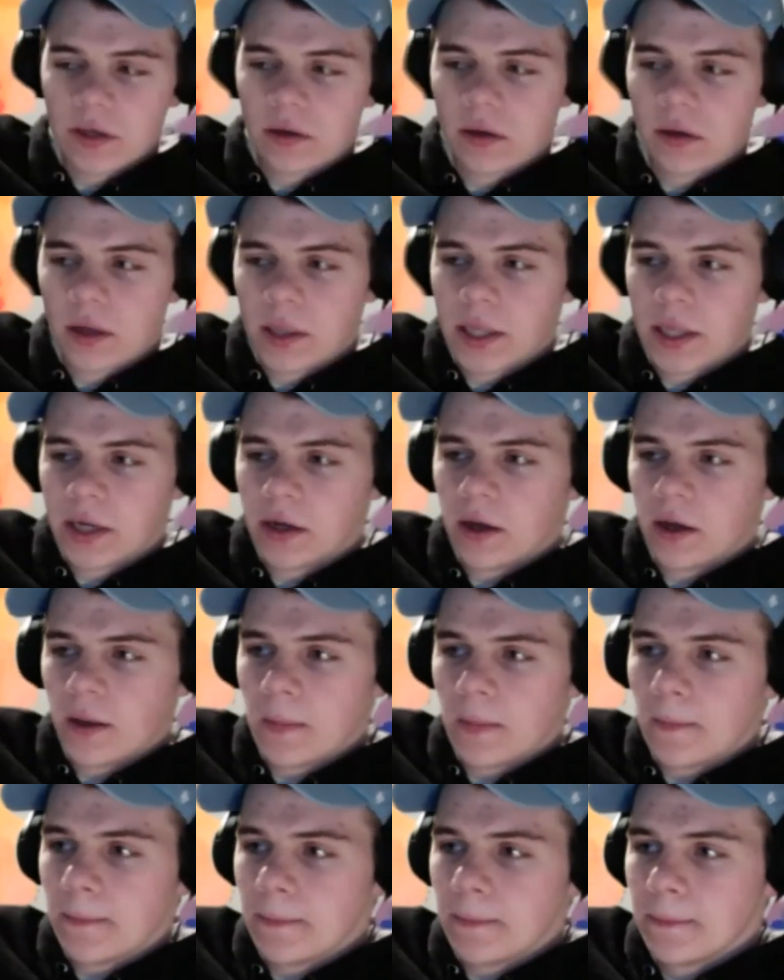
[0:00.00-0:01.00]
And
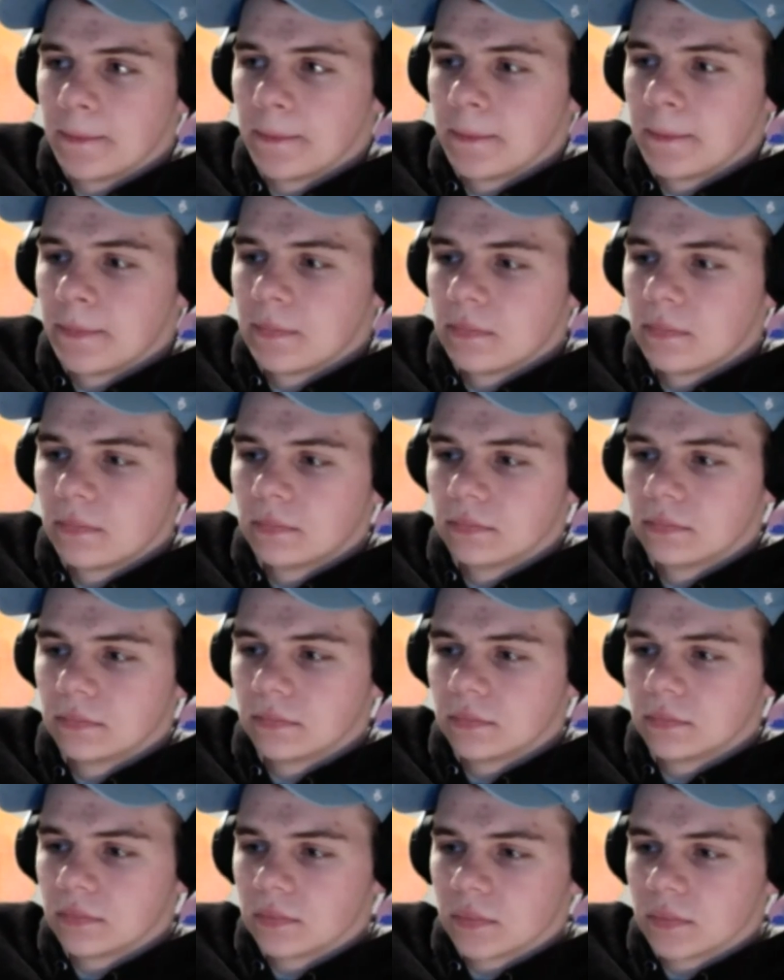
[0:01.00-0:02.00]
then
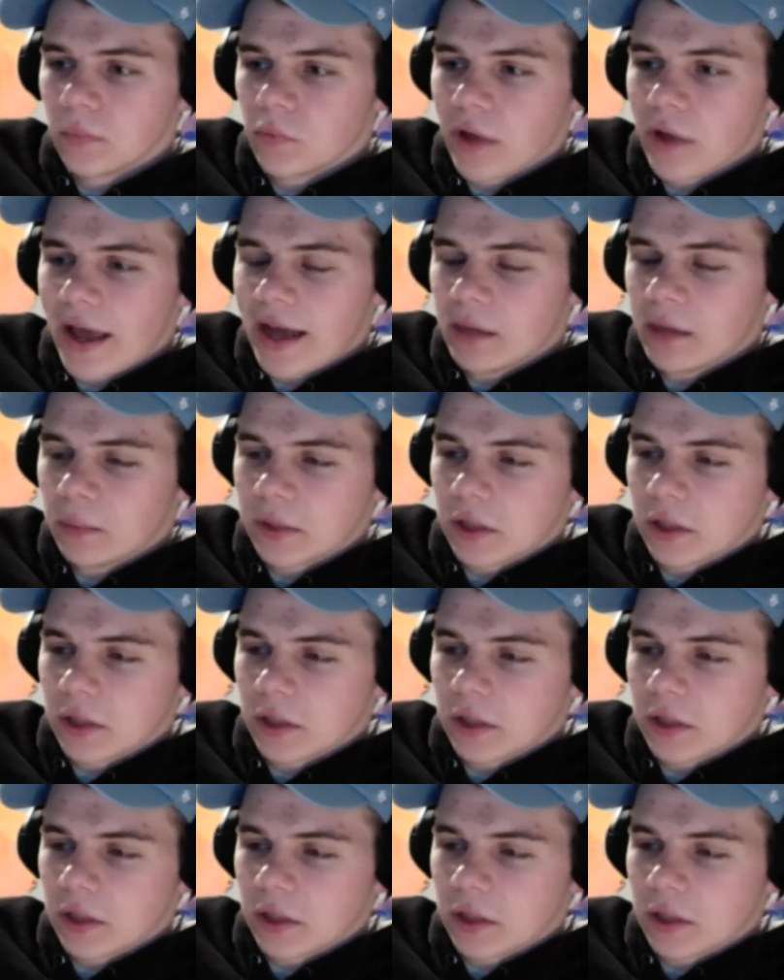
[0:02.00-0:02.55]
Adam